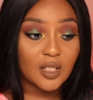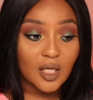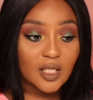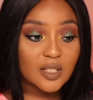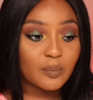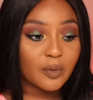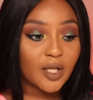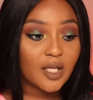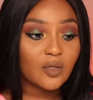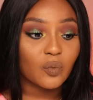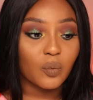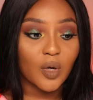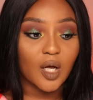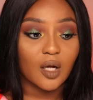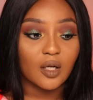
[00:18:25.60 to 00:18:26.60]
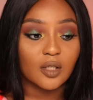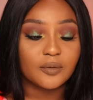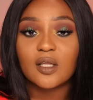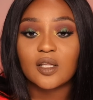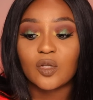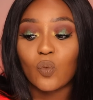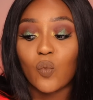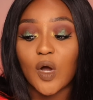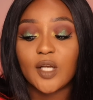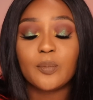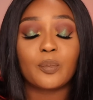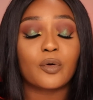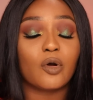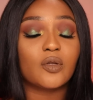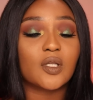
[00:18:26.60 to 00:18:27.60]
does blend well. The
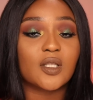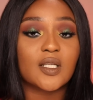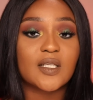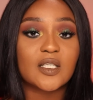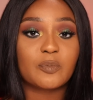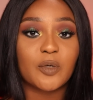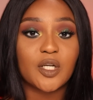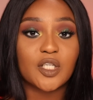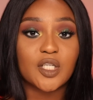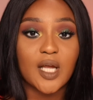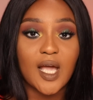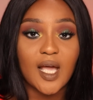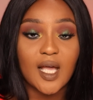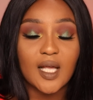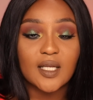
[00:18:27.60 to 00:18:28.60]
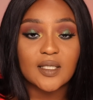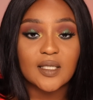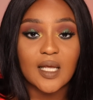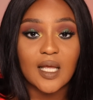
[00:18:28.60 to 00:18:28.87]
one pro that this sponge has,